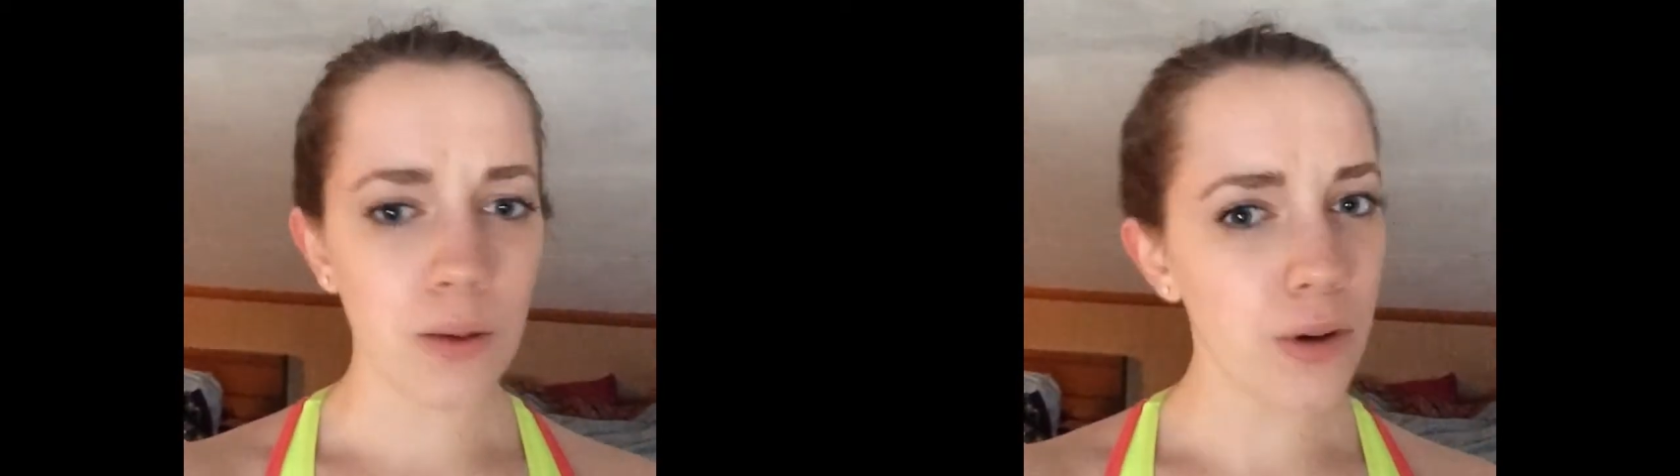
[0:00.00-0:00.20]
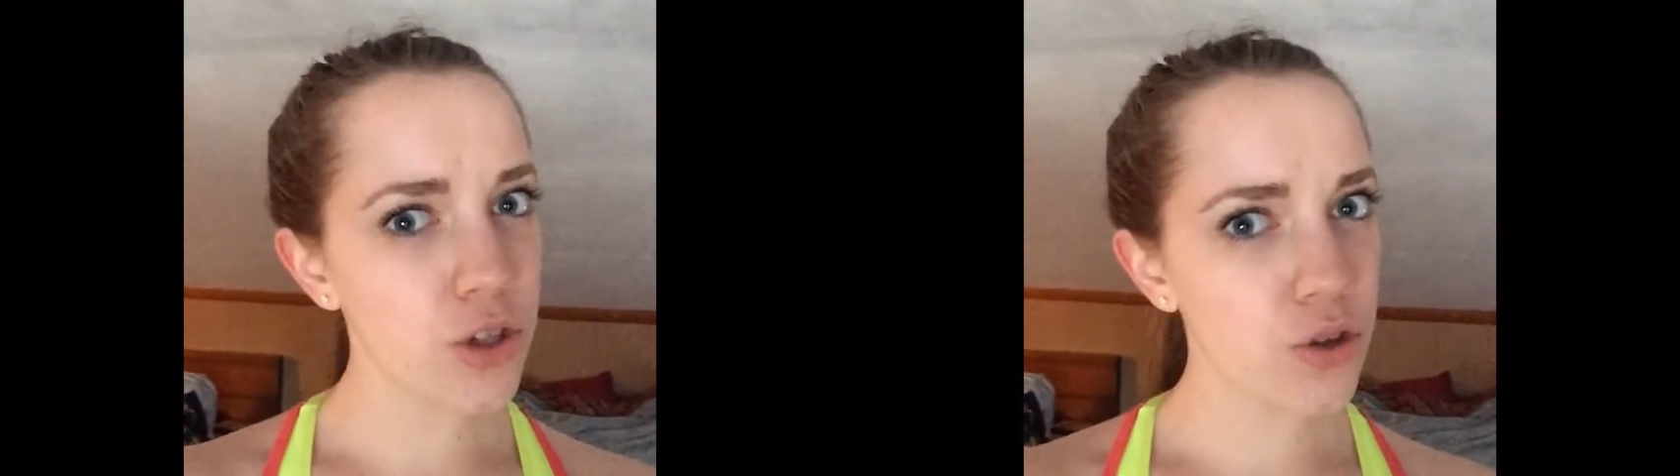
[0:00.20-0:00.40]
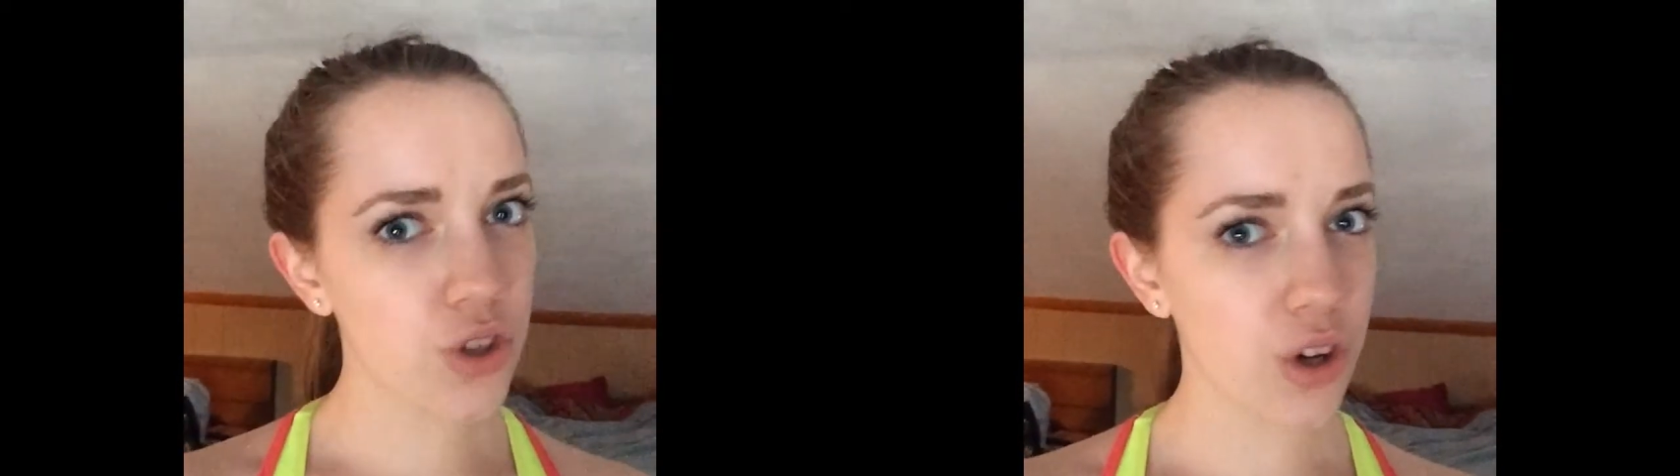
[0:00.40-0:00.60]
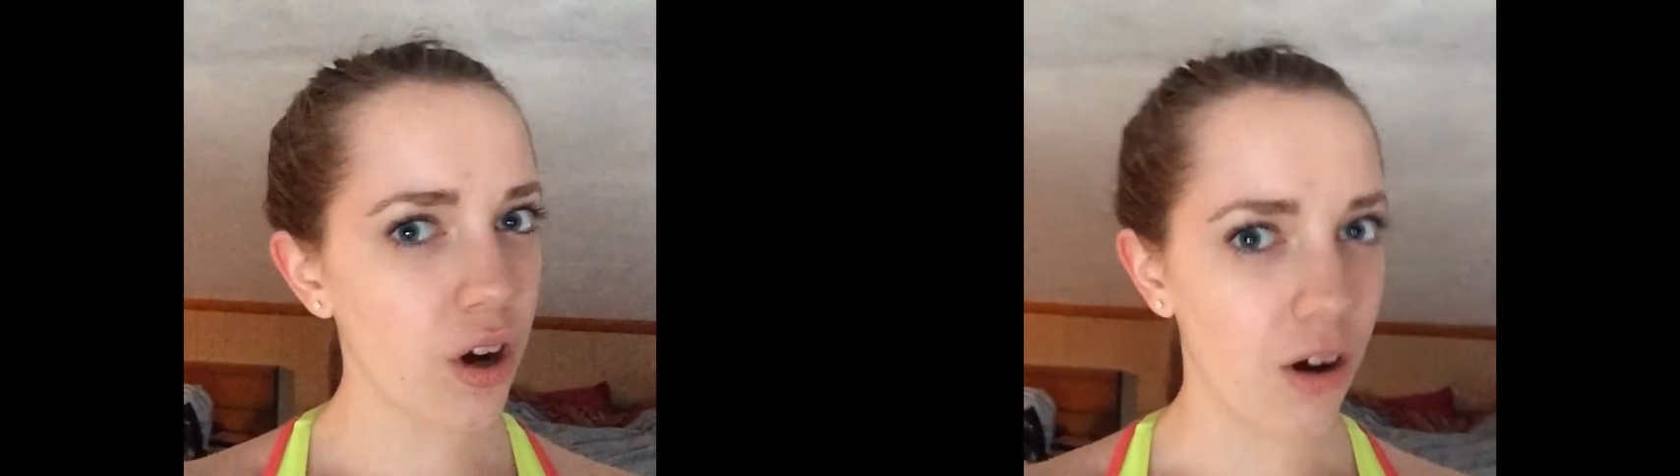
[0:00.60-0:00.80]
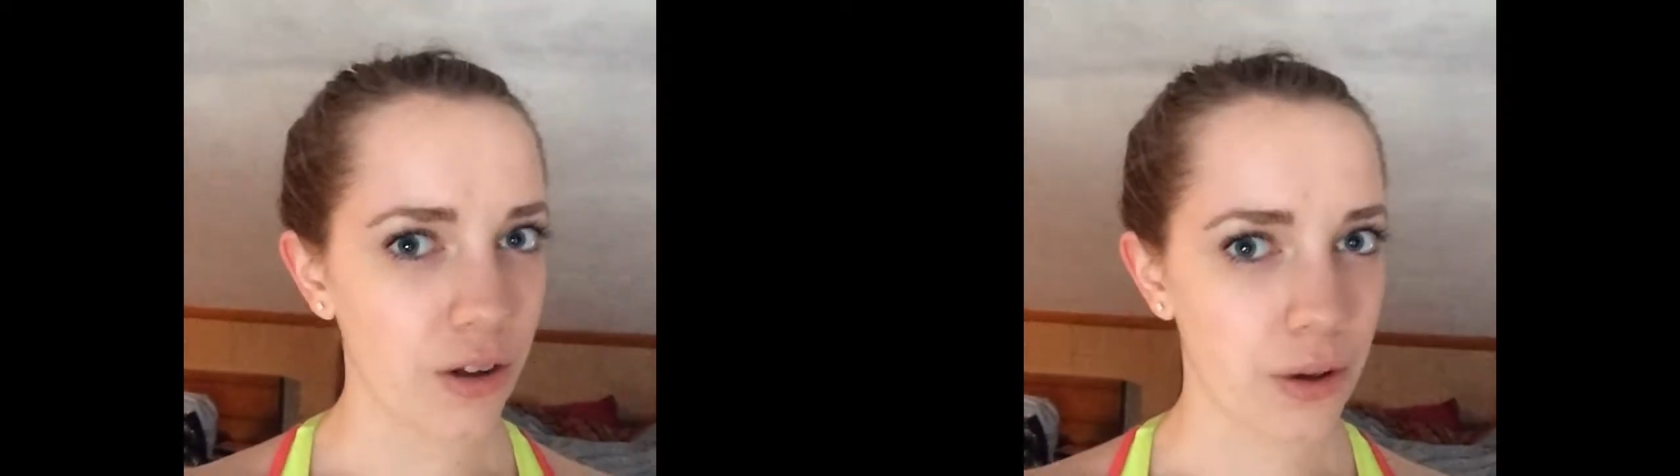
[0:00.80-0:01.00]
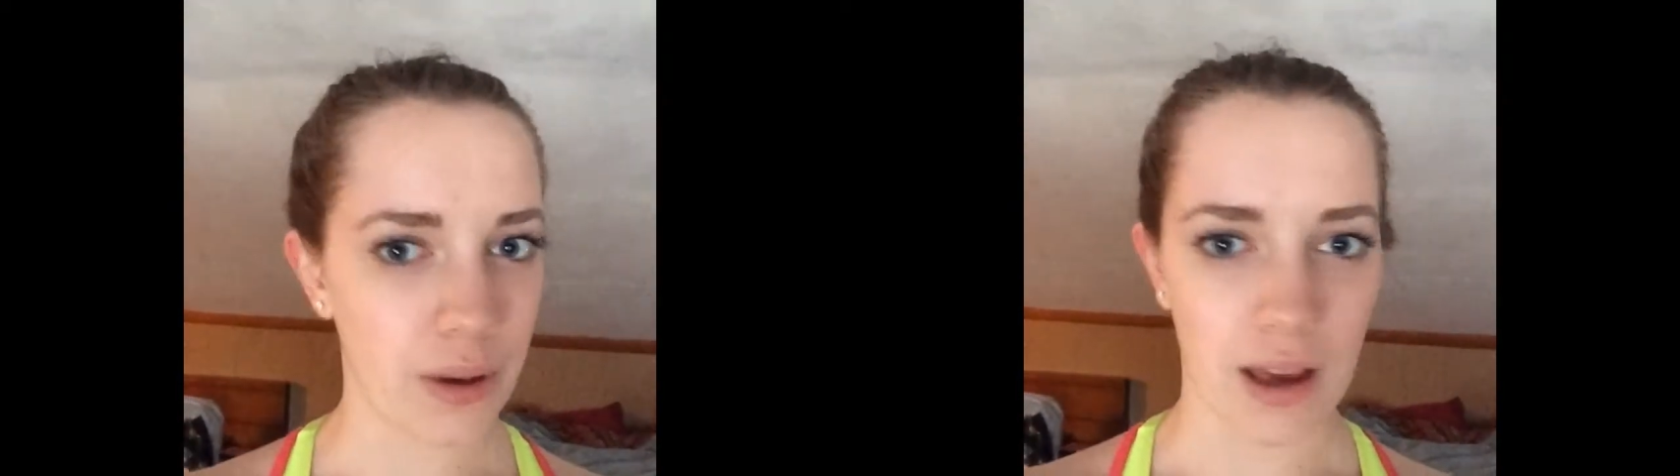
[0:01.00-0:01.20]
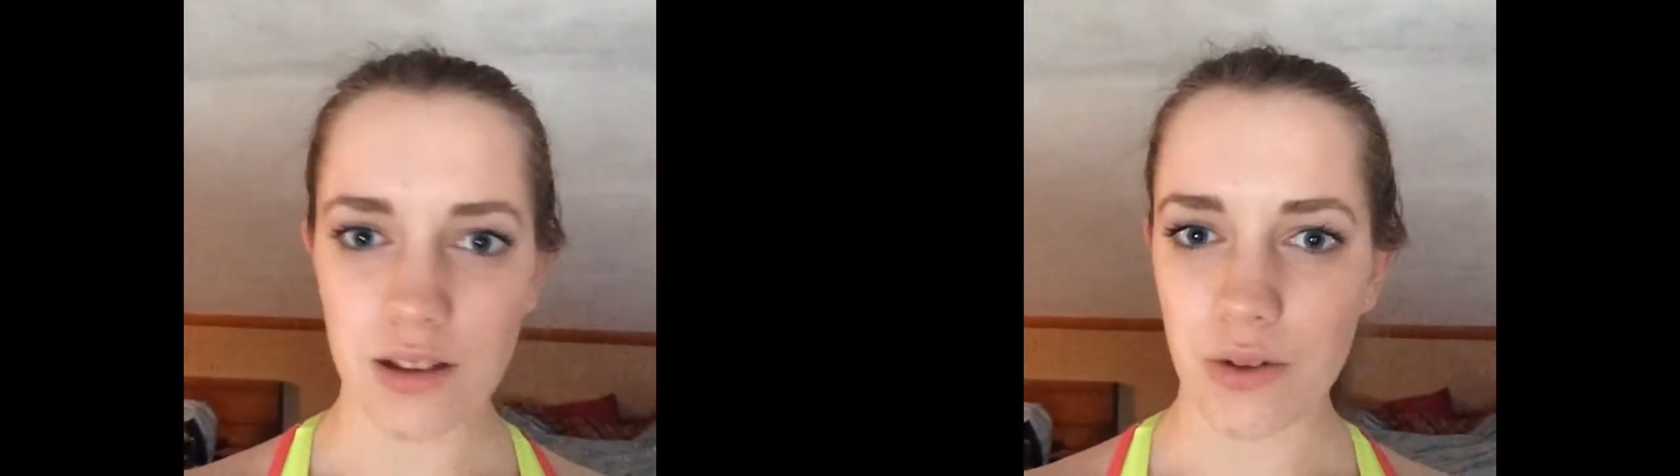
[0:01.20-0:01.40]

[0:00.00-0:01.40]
which you should all go get,